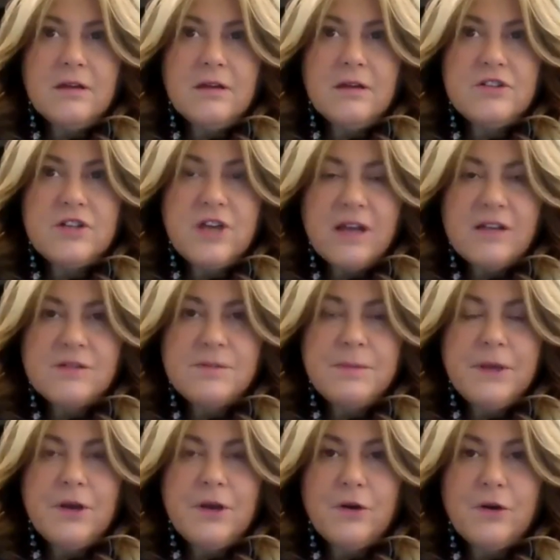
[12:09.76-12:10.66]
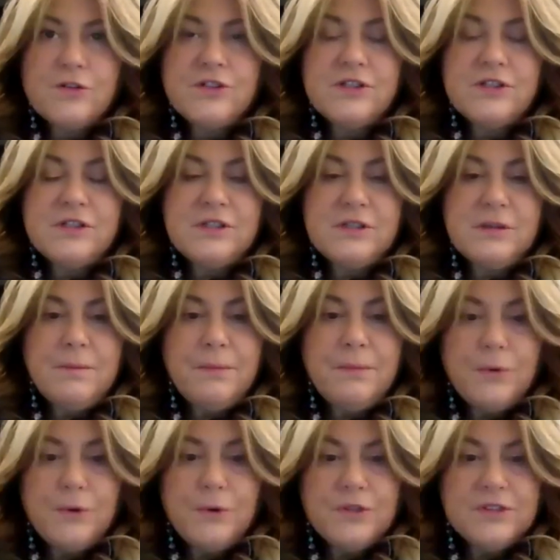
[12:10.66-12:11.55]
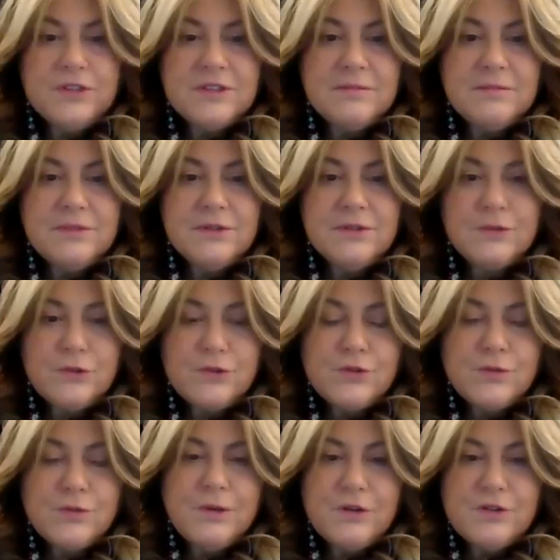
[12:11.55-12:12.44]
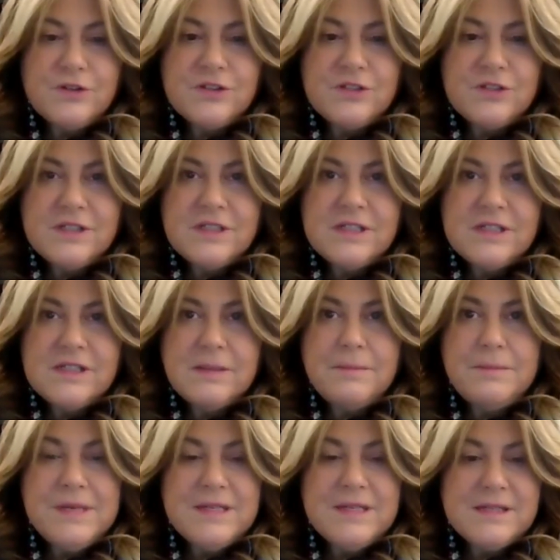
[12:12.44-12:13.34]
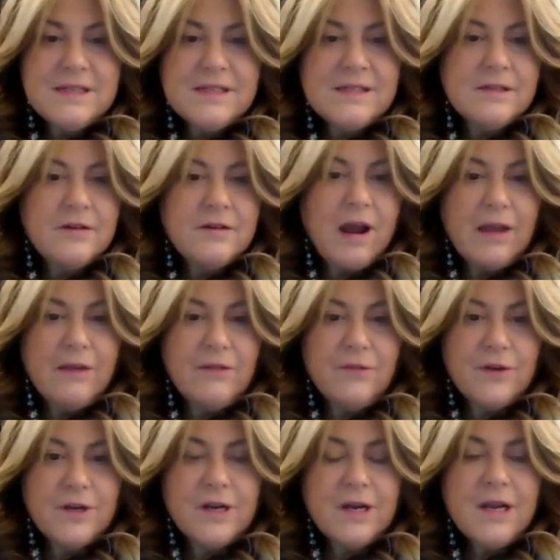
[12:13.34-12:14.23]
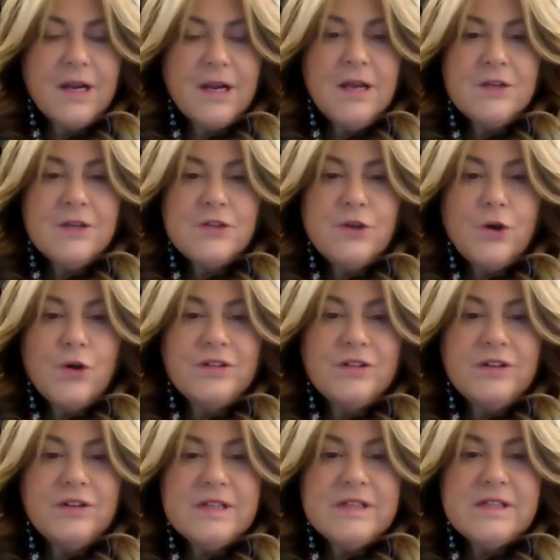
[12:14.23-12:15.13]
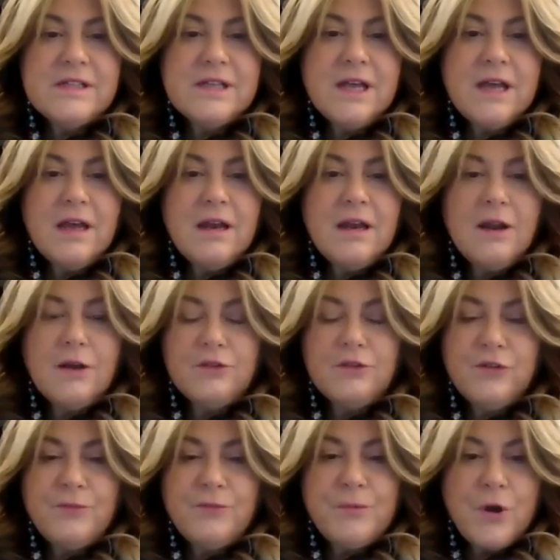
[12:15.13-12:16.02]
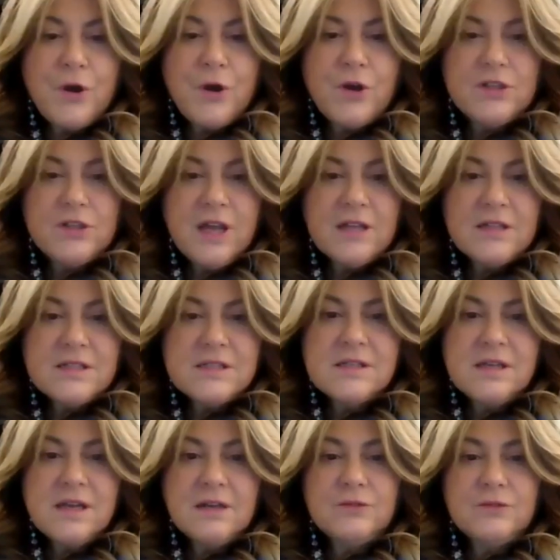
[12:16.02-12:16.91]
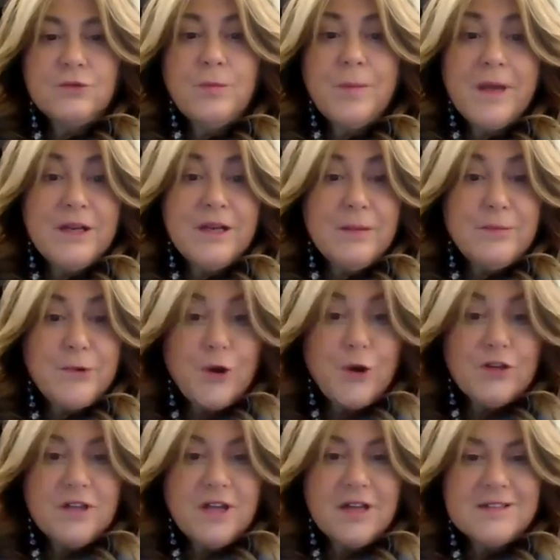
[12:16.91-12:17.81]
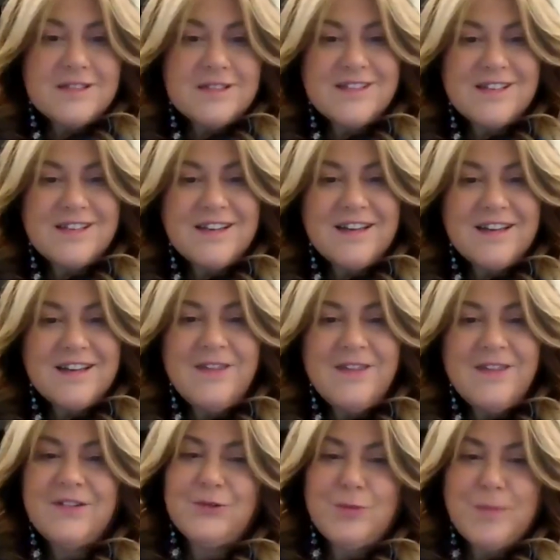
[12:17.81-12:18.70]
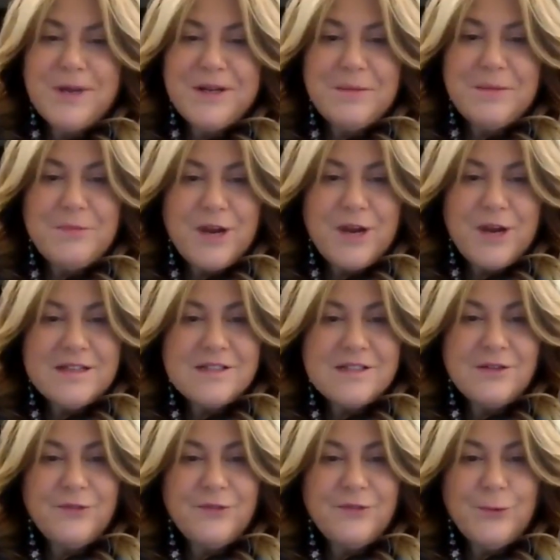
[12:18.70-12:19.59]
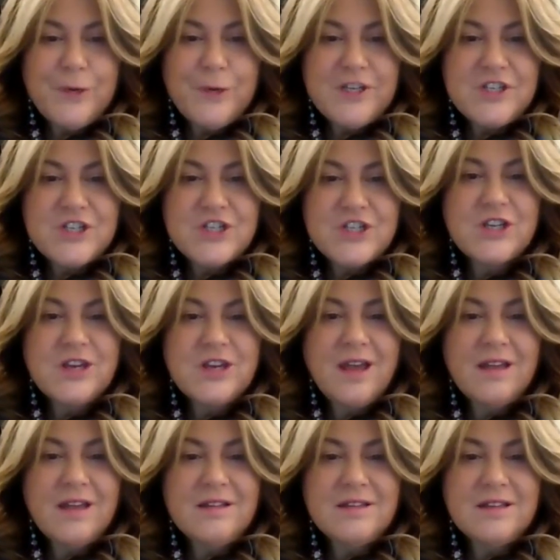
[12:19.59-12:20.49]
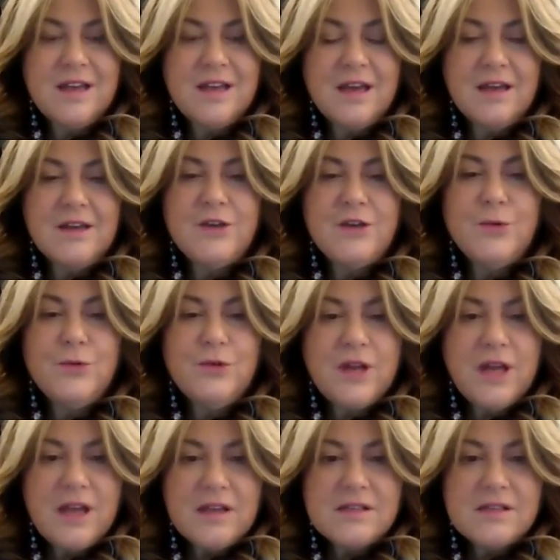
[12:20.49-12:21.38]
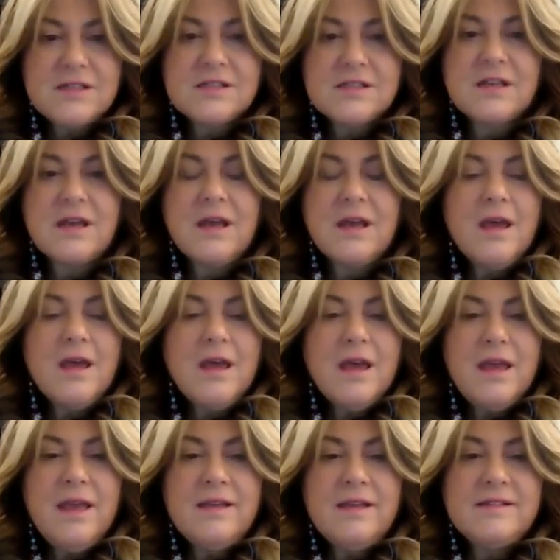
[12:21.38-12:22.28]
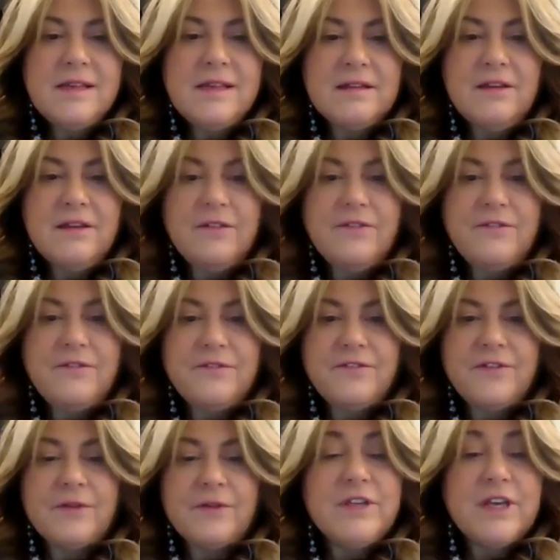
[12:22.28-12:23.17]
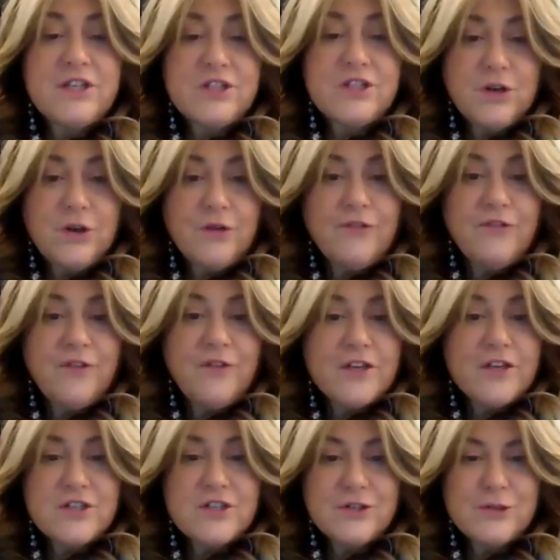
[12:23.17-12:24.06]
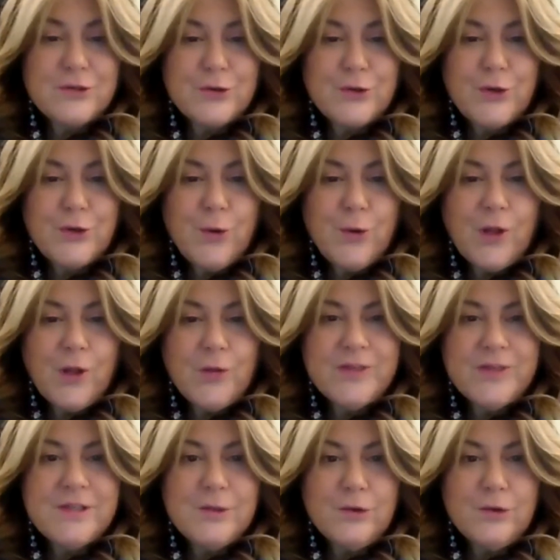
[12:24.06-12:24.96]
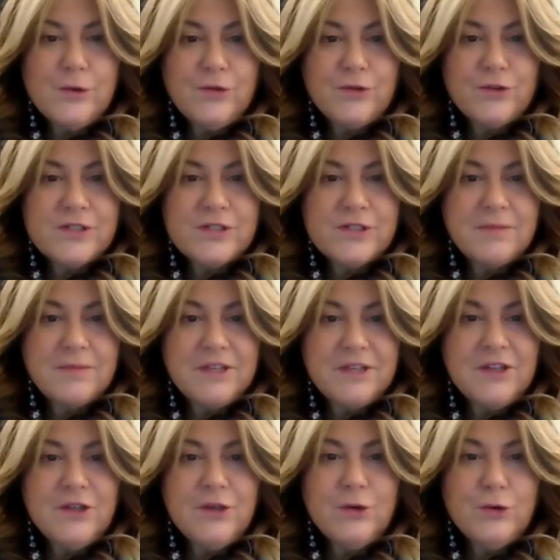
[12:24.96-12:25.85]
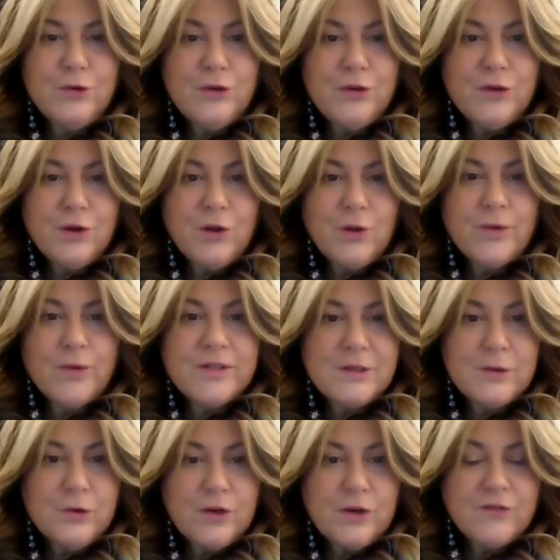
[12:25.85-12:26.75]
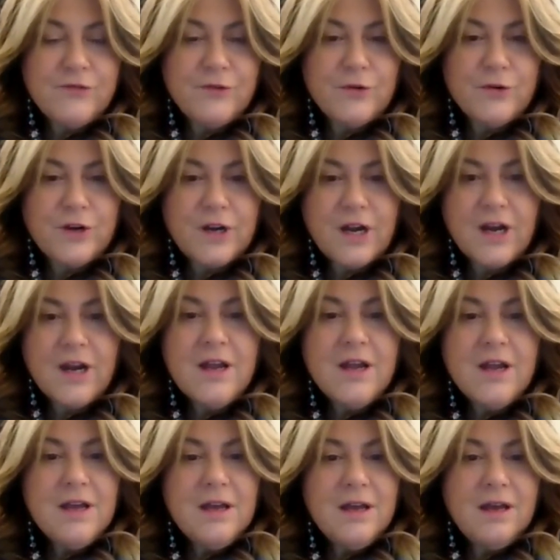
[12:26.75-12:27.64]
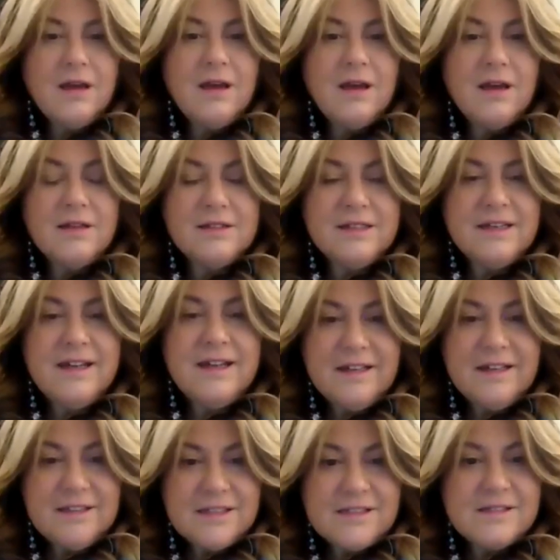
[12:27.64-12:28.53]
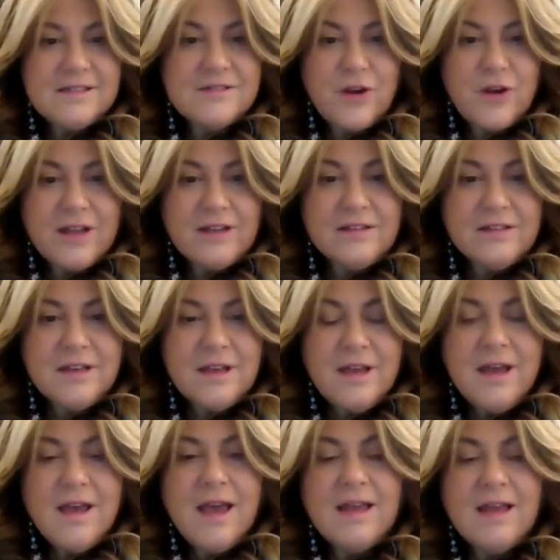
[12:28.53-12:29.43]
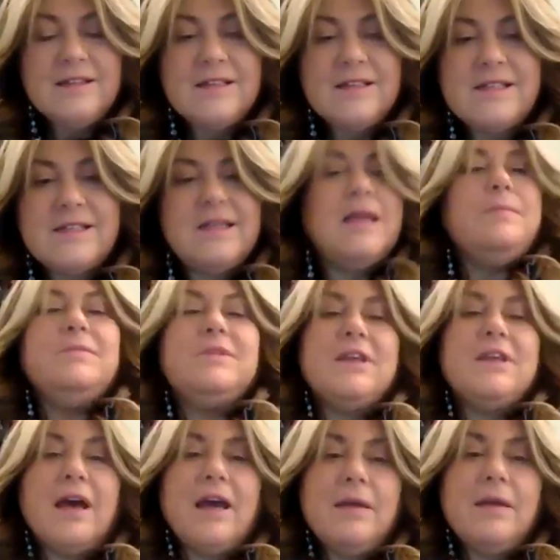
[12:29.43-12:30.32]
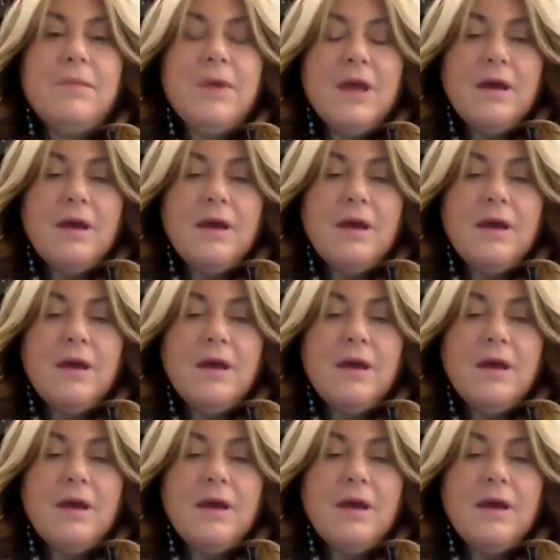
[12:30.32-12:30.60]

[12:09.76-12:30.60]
just because this is important, but also because this is a business driver. So there is a lot of products, too many products, even too many brands, if you wish. And newness is at the foundation of fashion. So you always look for something new. You always look for the latest trend. At the same time,